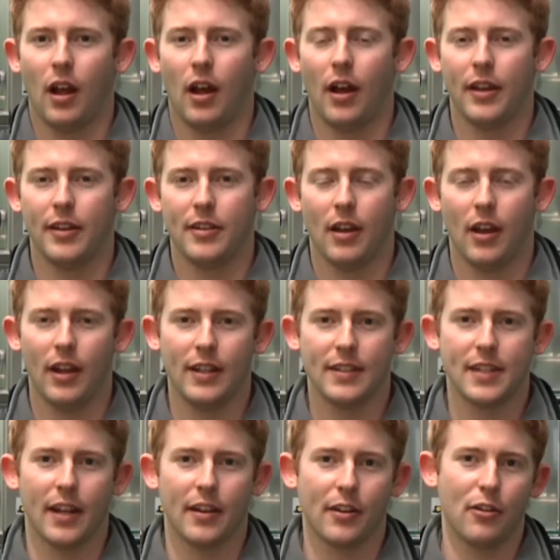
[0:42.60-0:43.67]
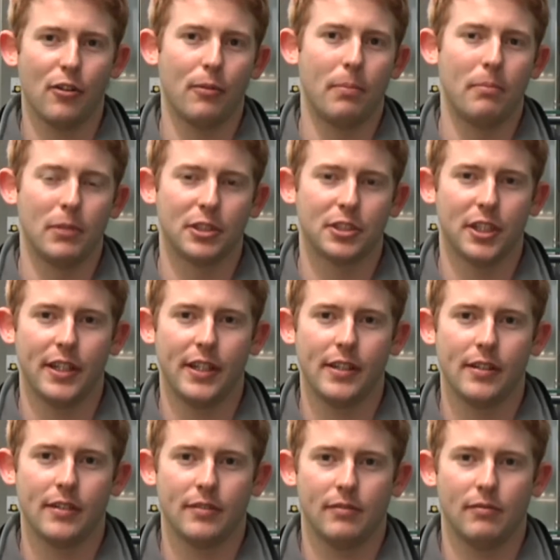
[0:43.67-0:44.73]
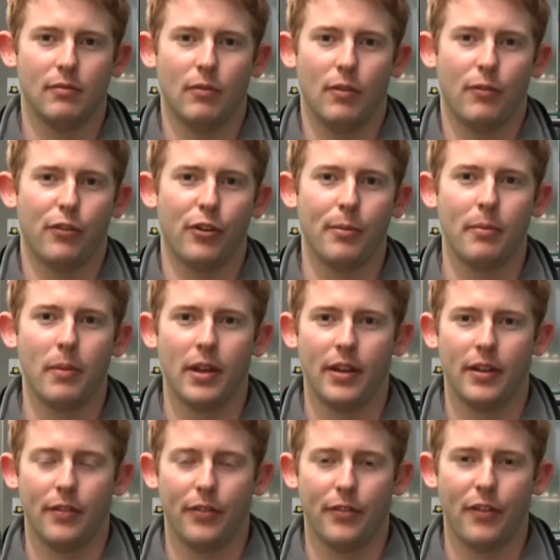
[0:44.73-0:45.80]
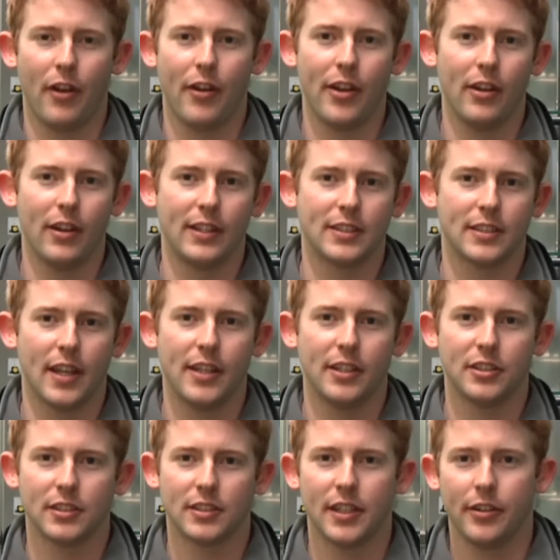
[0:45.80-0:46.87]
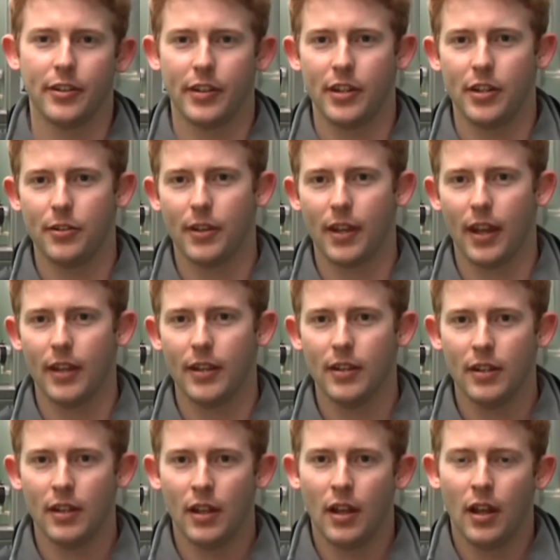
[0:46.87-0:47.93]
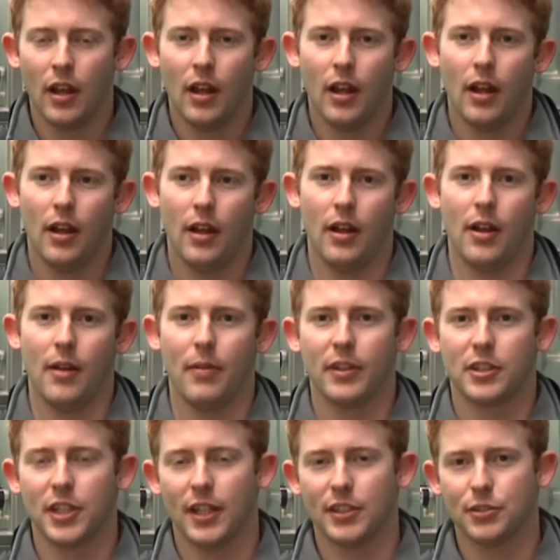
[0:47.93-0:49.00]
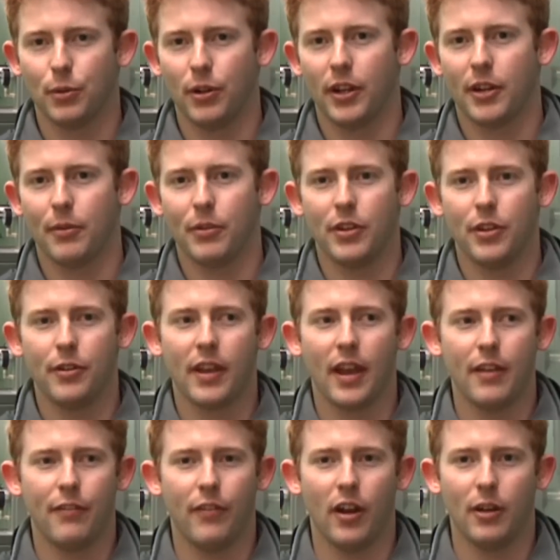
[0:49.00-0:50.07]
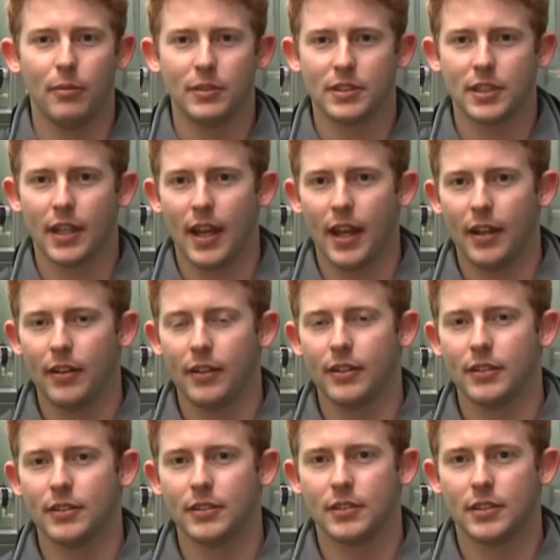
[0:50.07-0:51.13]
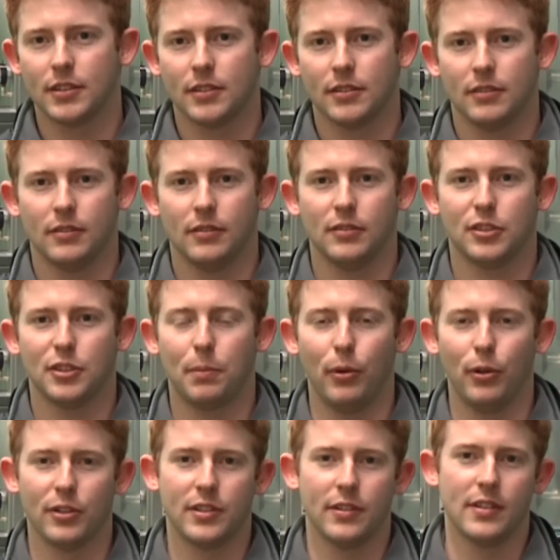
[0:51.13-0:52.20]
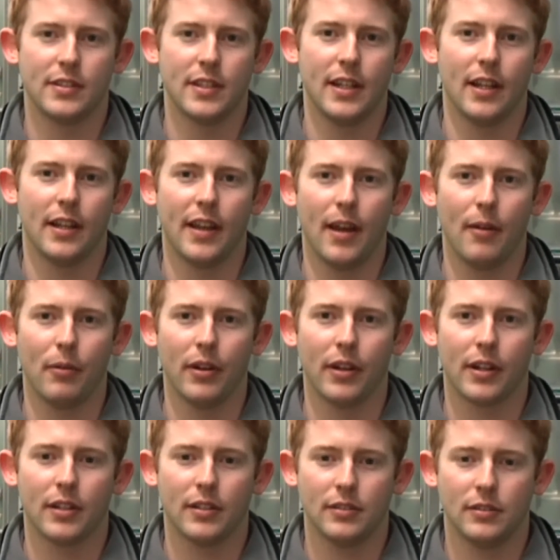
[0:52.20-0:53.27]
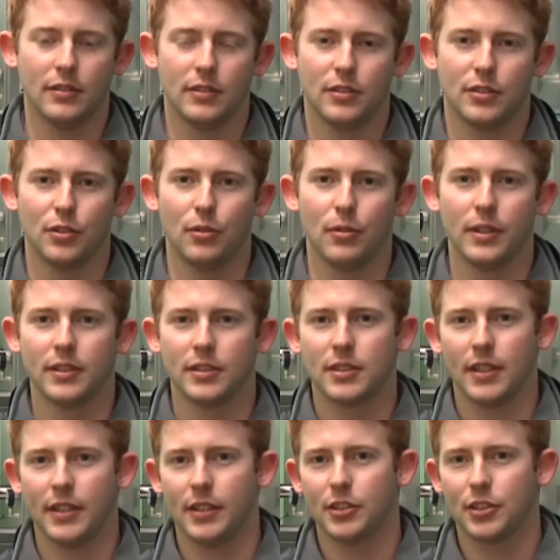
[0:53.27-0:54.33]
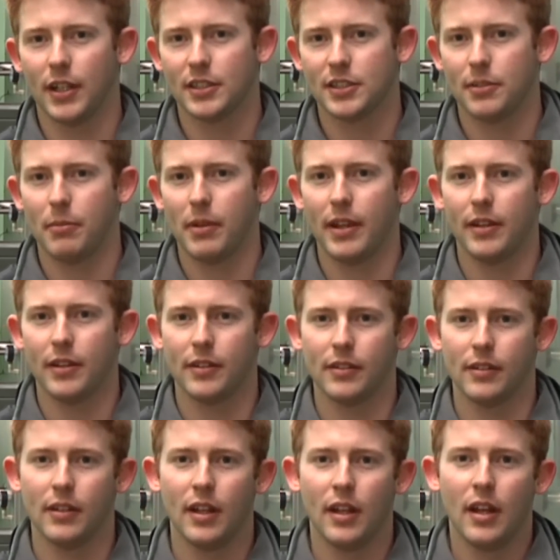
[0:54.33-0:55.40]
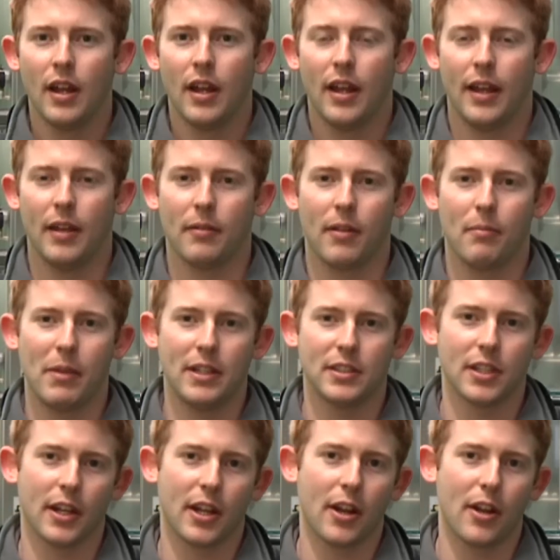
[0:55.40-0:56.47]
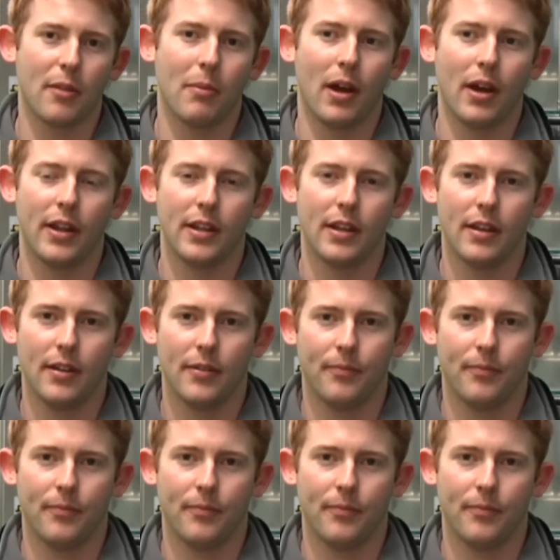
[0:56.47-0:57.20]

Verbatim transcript: high, highly technical machine from uh, very early stages here in the UK. Um, the chance of working with UK farmers again and supporting the dealer network has always interested me and it means I can combine